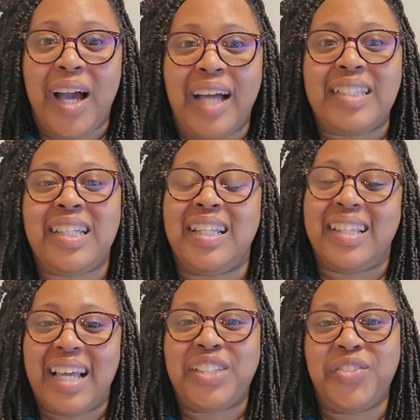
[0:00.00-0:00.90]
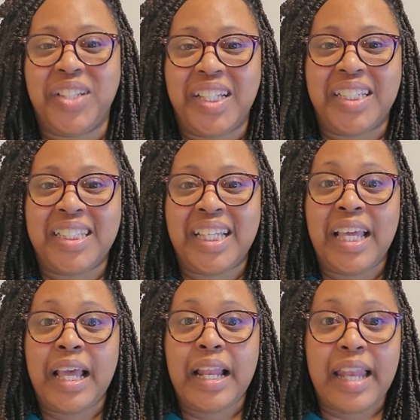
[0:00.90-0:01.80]
content that's released.
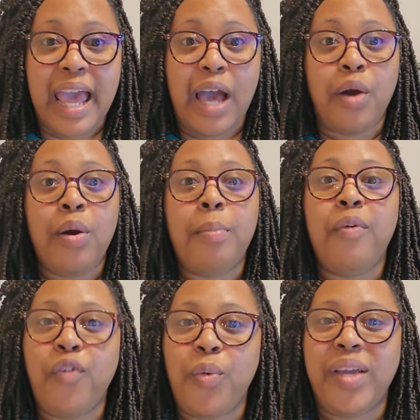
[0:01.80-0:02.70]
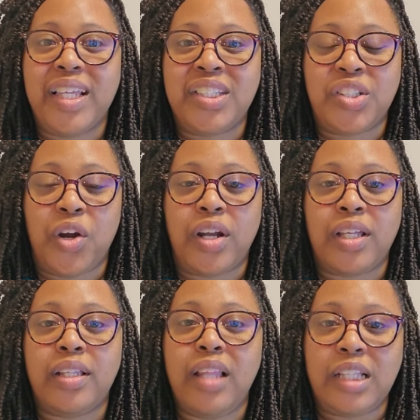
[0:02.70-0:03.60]
Now, before we get
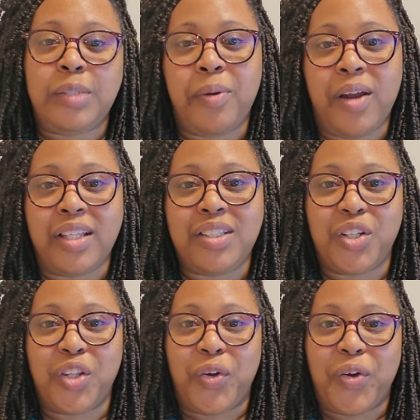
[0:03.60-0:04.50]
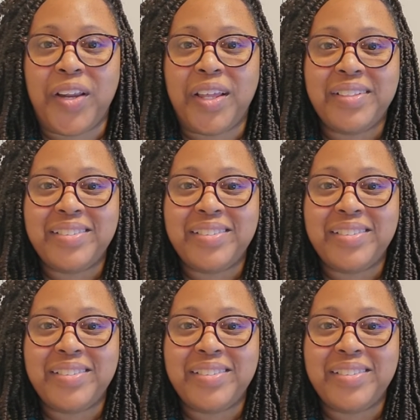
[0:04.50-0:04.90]
started, let's pray to the Lord.